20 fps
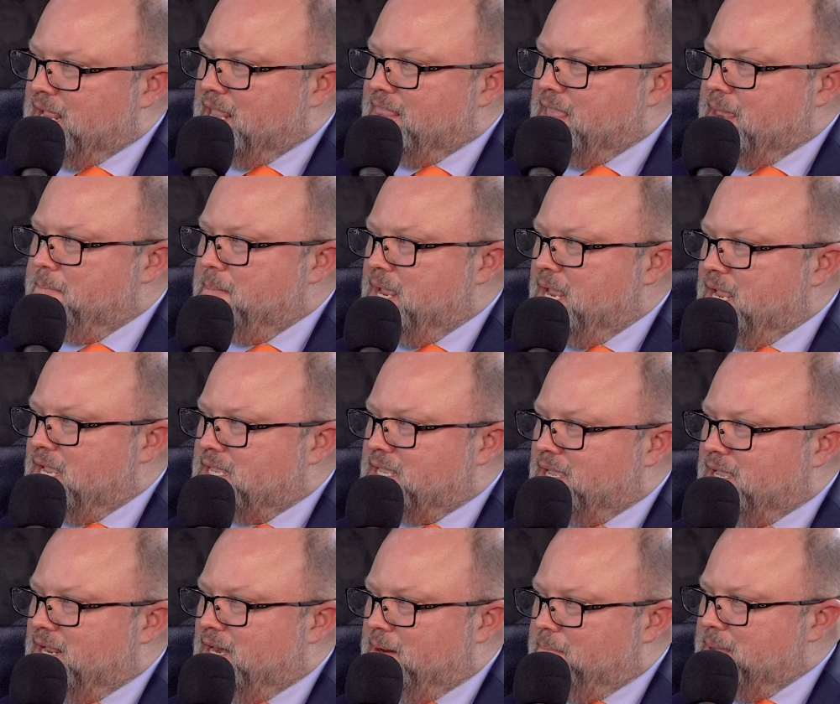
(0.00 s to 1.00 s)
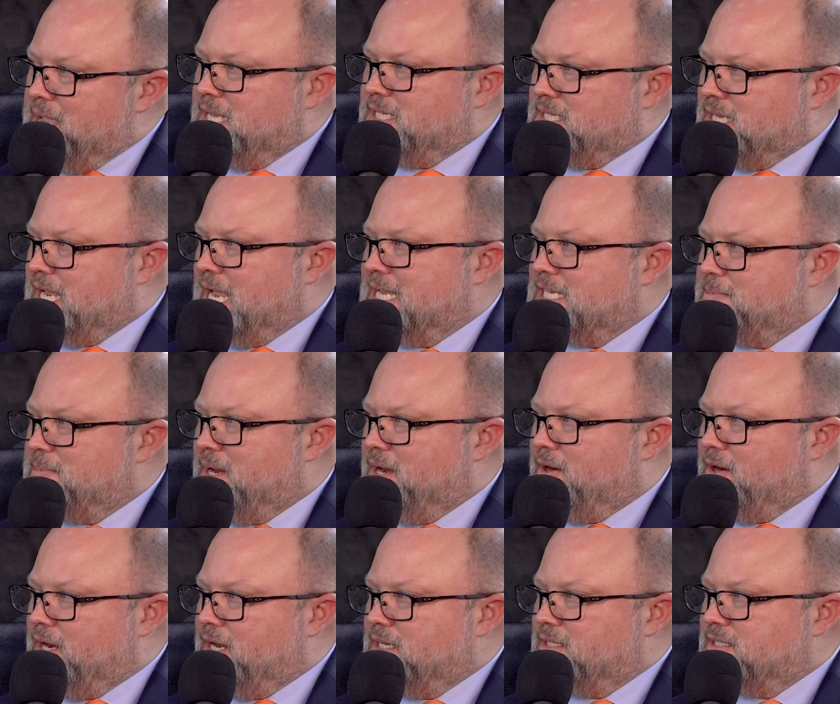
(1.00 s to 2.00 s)
that make an amazing
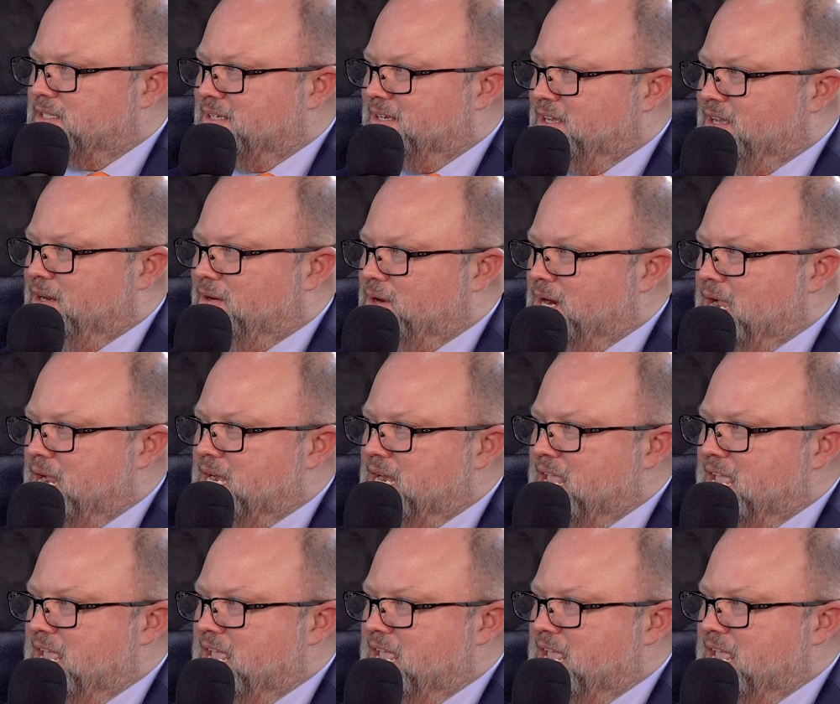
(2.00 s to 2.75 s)
experience. No. Right?